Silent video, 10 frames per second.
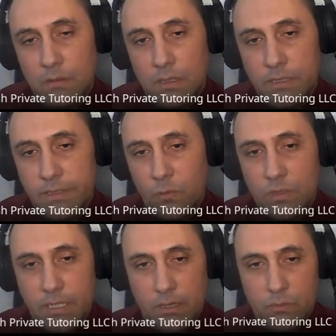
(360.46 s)
Let's start with
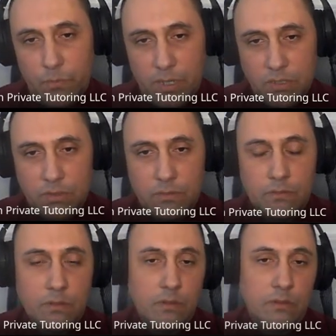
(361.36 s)
second person
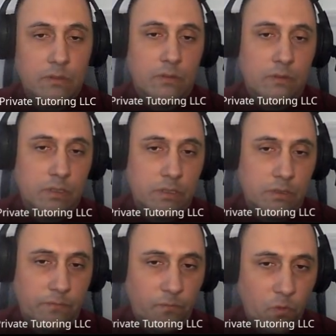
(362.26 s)

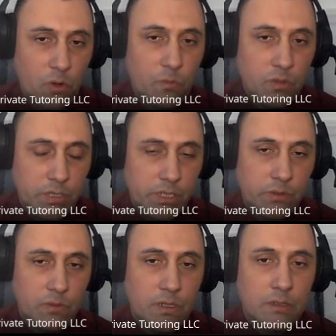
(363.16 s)
formal
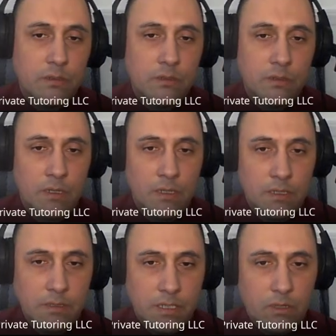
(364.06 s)
singular.
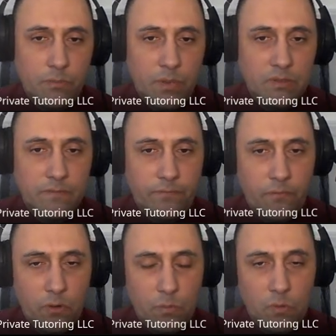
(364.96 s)
Second person
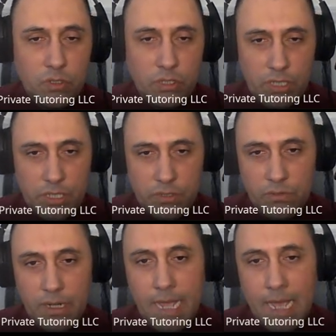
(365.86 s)
formal
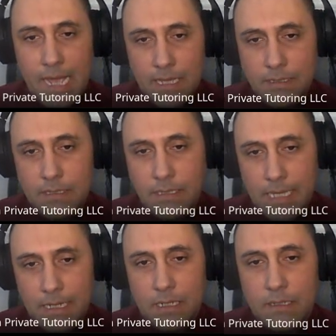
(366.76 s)
singular has
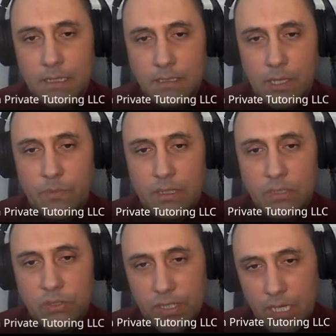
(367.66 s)
exactly the same
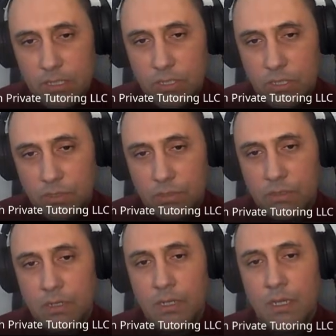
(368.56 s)
conjugation
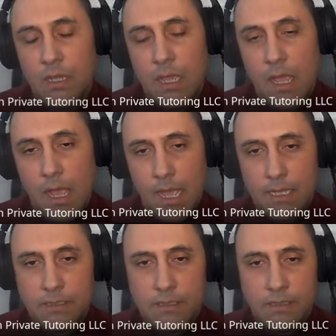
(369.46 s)

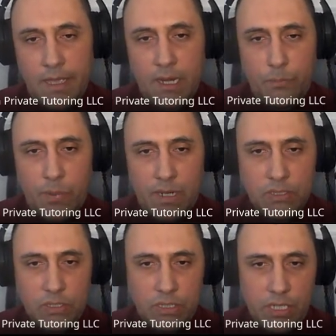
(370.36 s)
as third
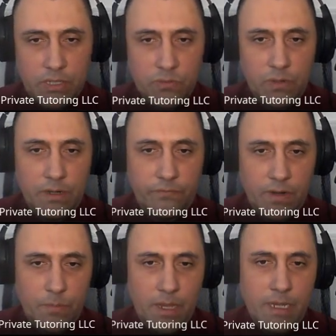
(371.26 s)
person singular
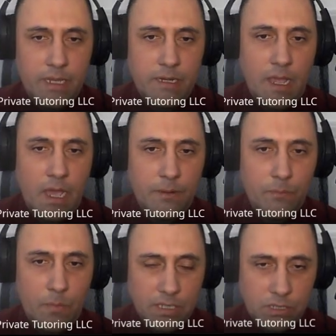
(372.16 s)
feminine and
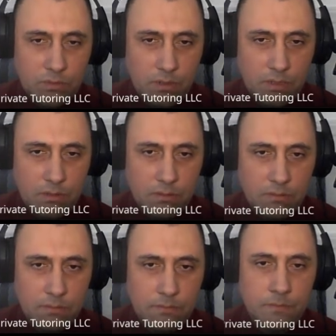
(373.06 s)
masculine.
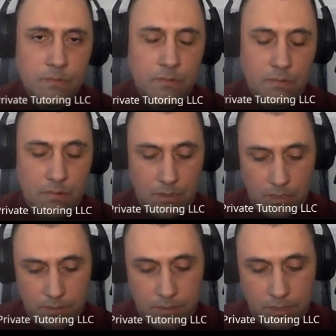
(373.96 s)

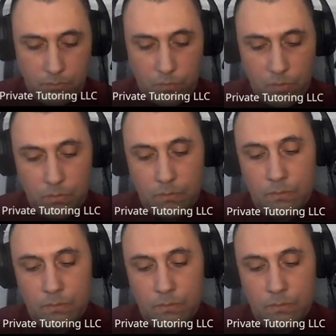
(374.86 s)
Example,